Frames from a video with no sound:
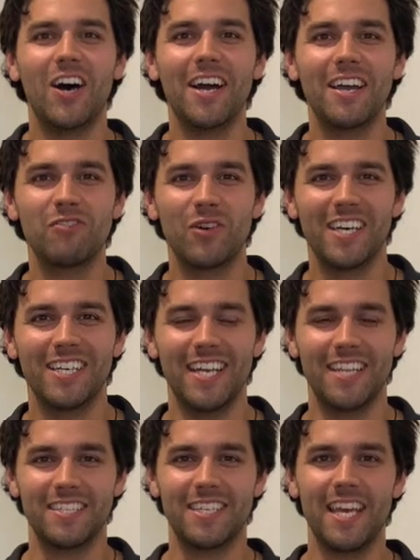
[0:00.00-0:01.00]
Hi everyone,
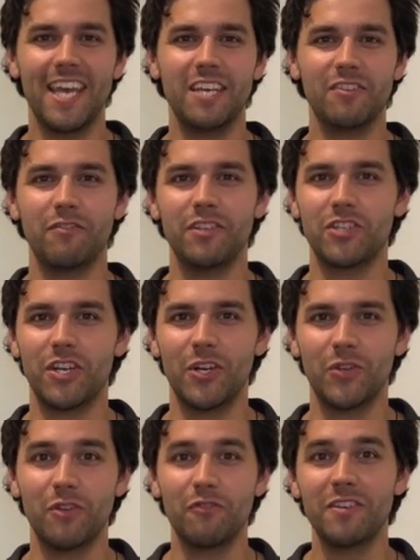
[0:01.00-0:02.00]
it's Keegan
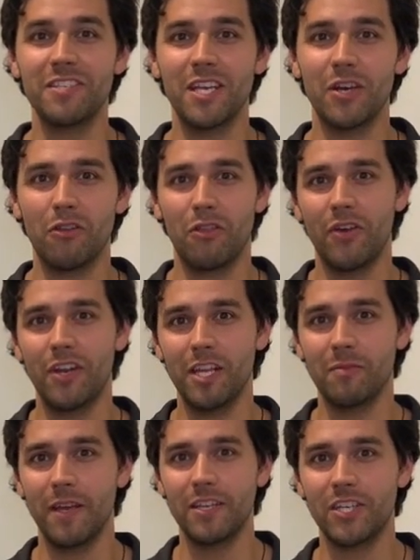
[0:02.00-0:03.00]
FitzGerald, the physio at 13th
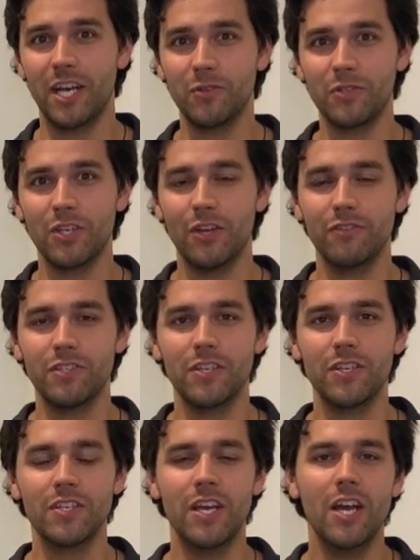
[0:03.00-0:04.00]
Beach Health
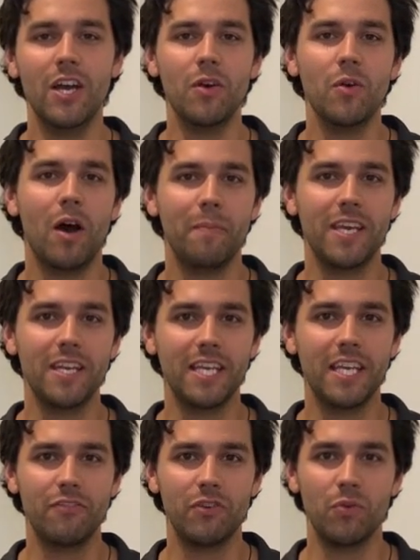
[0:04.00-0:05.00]
Services. I'm here to
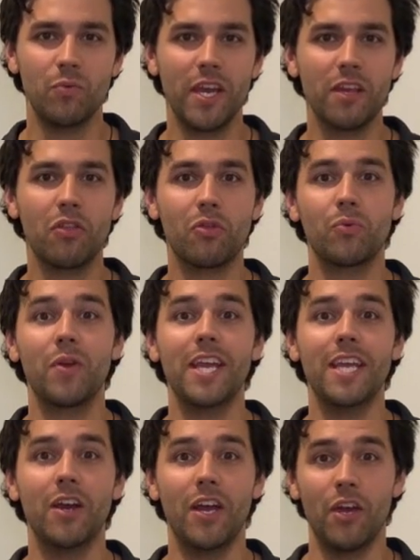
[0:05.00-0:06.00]
give you week
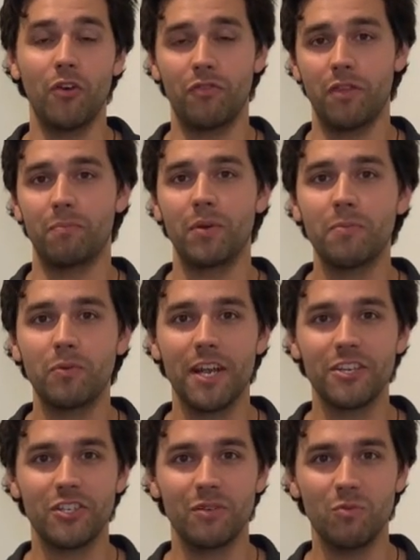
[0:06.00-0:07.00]
3 of the
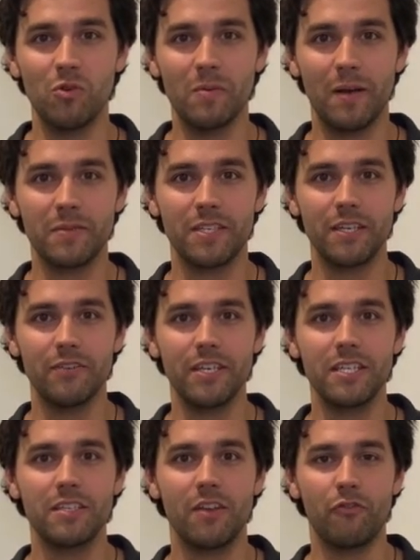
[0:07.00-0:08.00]
preparation and warm-up
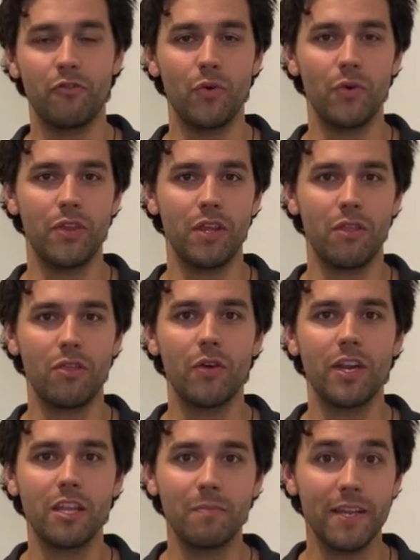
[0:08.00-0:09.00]
series for the
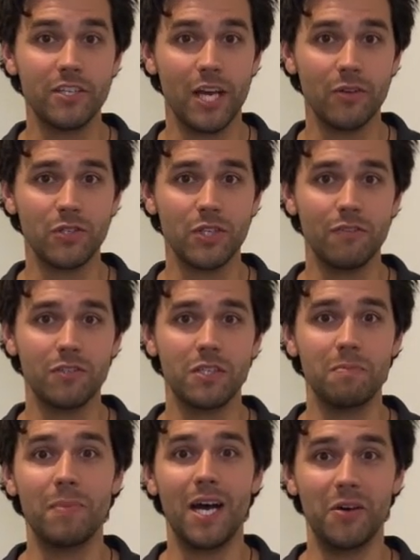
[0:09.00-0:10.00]
13th Beach Health Services
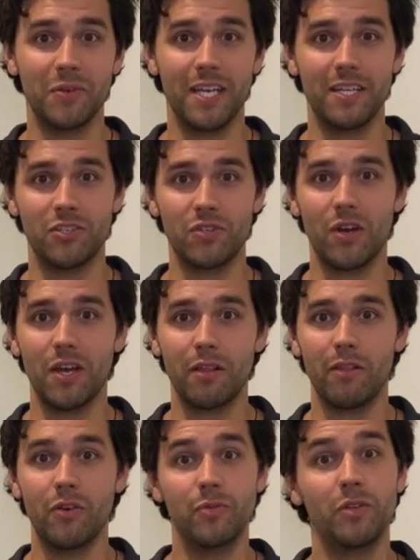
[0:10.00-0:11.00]
Barwon
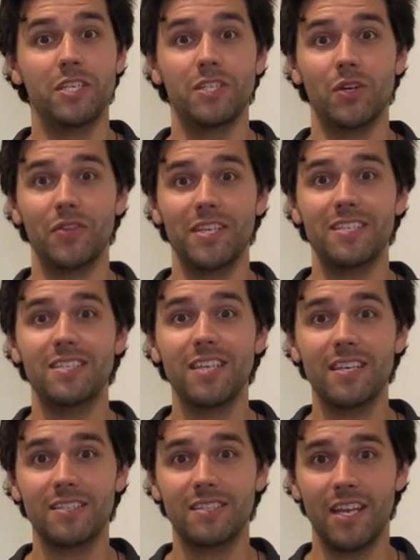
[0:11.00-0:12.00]
Triathlon, which is on the
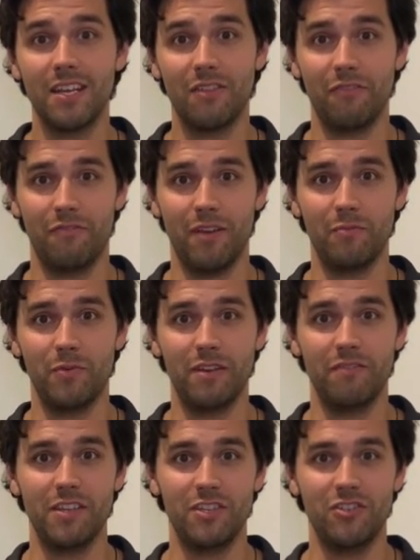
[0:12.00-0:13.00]
16th of February
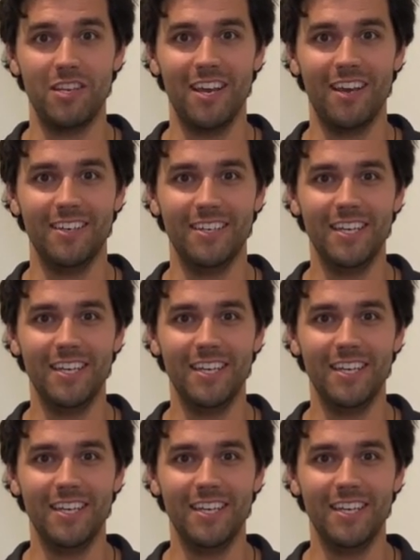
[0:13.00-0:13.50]
of this year.